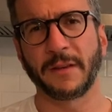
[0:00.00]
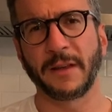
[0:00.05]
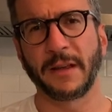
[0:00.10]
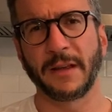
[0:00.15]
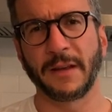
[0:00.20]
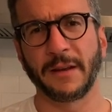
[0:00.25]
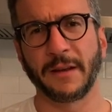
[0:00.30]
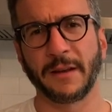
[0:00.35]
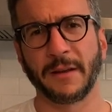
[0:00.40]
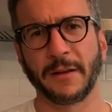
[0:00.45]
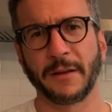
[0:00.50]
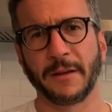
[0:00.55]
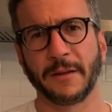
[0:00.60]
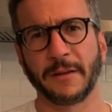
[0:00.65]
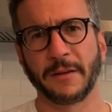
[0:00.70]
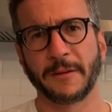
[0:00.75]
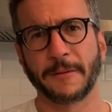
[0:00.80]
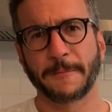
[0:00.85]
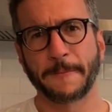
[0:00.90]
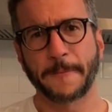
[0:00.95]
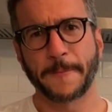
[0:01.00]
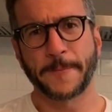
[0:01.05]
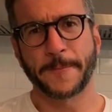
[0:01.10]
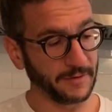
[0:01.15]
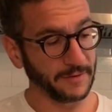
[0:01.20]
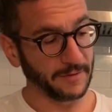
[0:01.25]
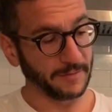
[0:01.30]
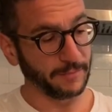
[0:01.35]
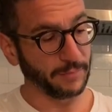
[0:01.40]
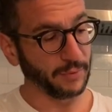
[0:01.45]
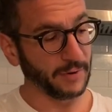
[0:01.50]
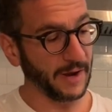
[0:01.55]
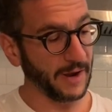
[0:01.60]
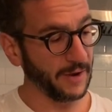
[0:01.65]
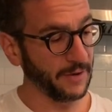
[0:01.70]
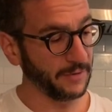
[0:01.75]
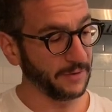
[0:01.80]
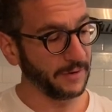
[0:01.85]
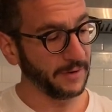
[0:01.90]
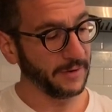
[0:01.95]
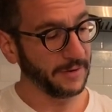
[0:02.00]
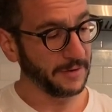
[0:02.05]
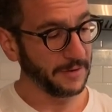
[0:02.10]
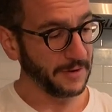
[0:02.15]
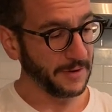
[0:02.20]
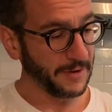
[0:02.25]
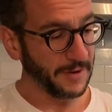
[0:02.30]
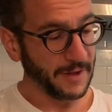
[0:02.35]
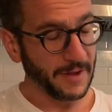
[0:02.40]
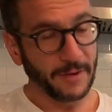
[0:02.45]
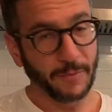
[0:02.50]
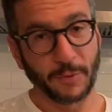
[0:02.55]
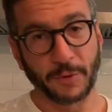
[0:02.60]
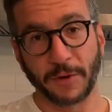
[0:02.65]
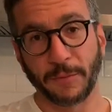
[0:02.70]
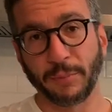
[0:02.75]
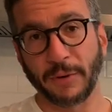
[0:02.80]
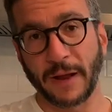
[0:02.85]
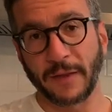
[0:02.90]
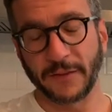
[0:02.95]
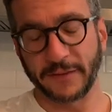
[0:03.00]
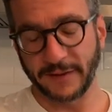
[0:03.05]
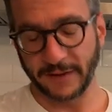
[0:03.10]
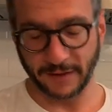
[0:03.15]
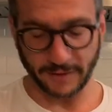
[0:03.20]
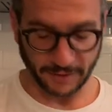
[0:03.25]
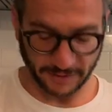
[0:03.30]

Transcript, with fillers: yeah, just brown it. Gonna brown, we're gonna brown the tail.